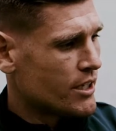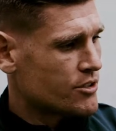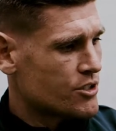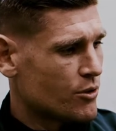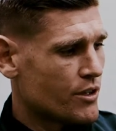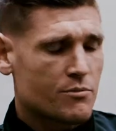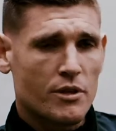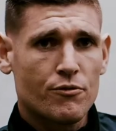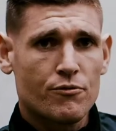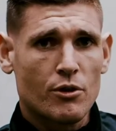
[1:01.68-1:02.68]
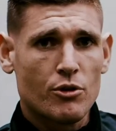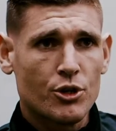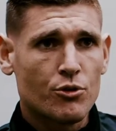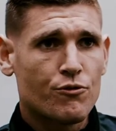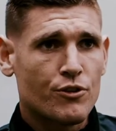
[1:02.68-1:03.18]
and it still gives me a, a
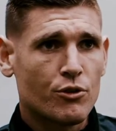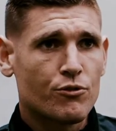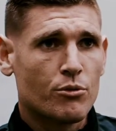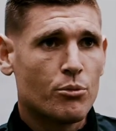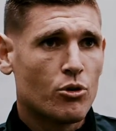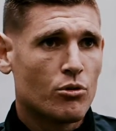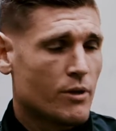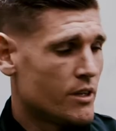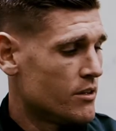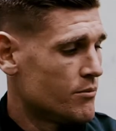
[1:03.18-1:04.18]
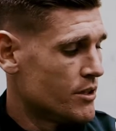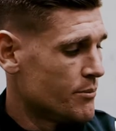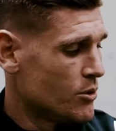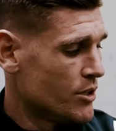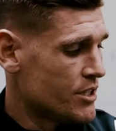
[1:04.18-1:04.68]
really good feel for the ball when, when,
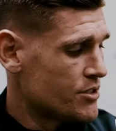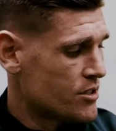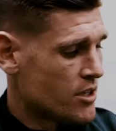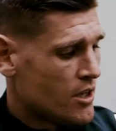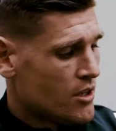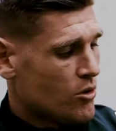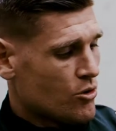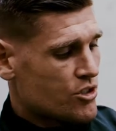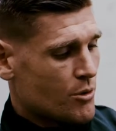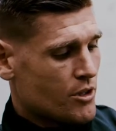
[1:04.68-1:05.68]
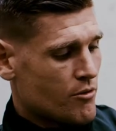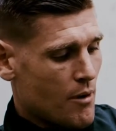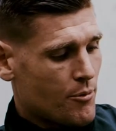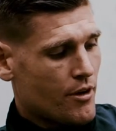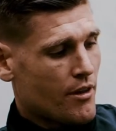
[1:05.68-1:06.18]
the ball hits. Also with the
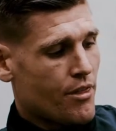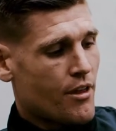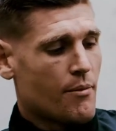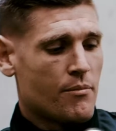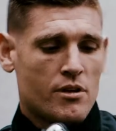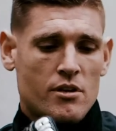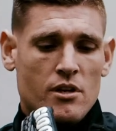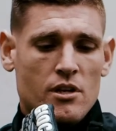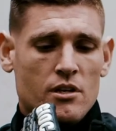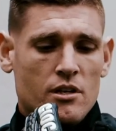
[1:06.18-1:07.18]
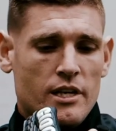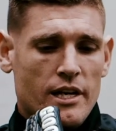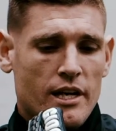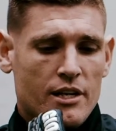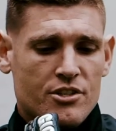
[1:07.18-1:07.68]
wraparound thumb,
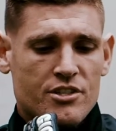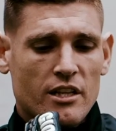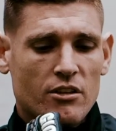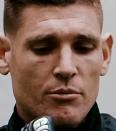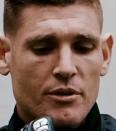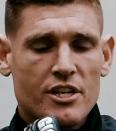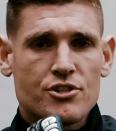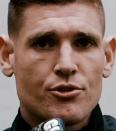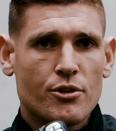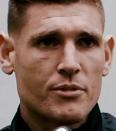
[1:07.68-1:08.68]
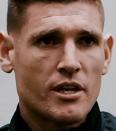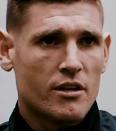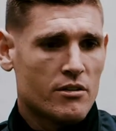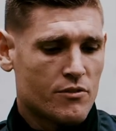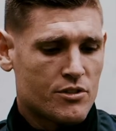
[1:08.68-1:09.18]
uh, just that little bit extra grip
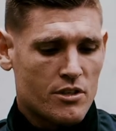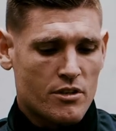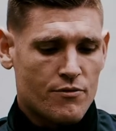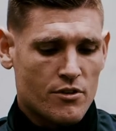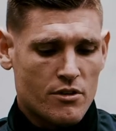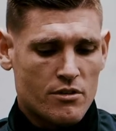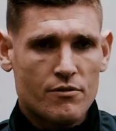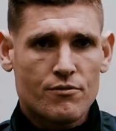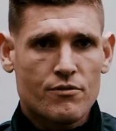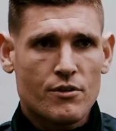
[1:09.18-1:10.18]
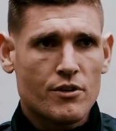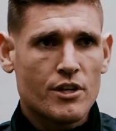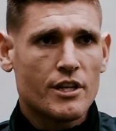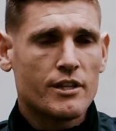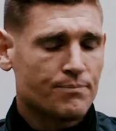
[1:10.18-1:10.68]
there, obviously if, the, if, you need